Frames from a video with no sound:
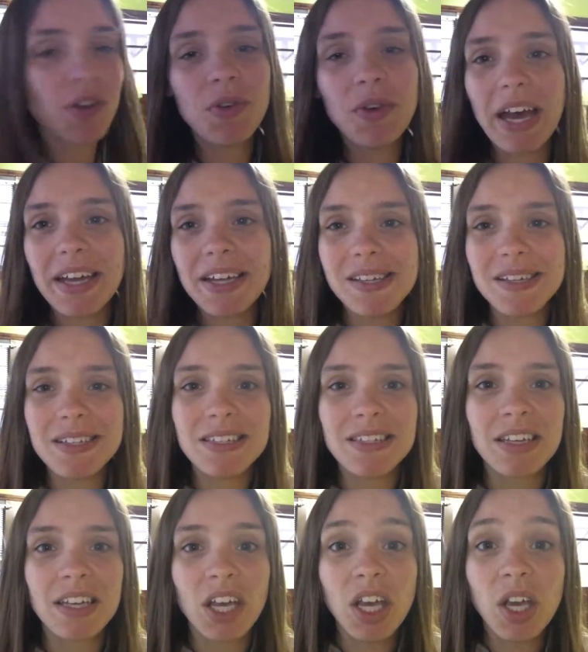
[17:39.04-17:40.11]
you guys
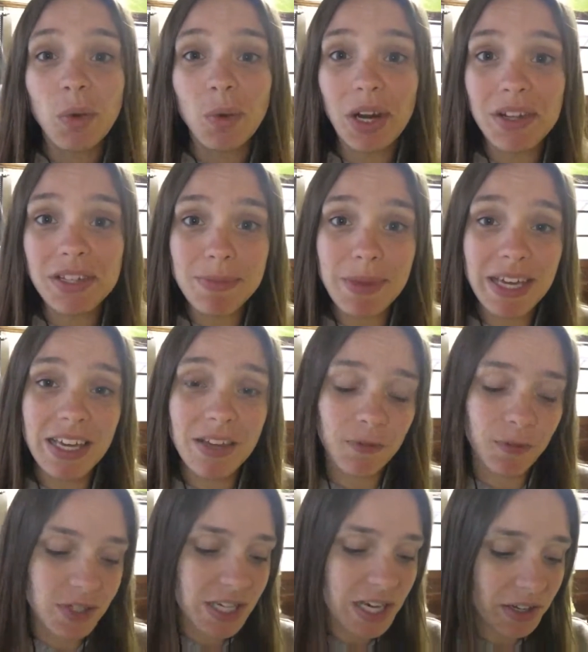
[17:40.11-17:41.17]
what I was making
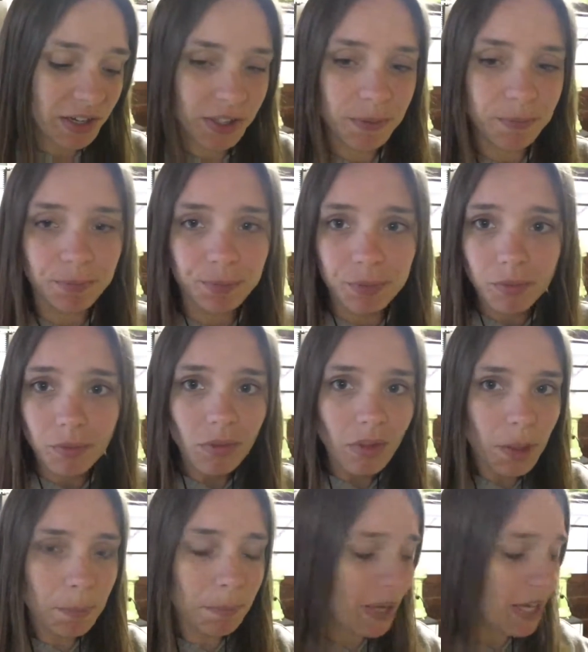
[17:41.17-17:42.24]
for dinner,
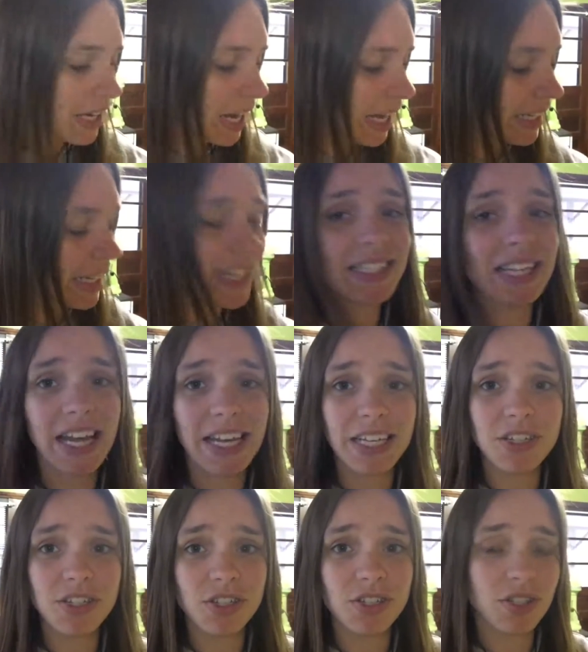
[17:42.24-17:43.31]
but I guess I
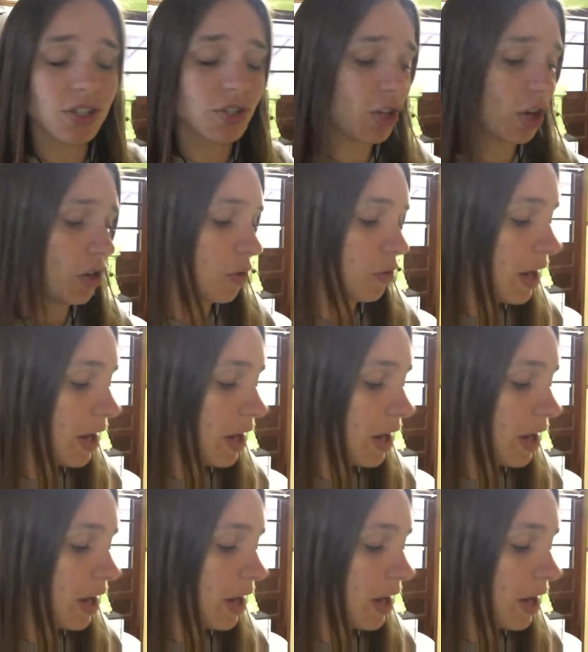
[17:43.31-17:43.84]
can just show you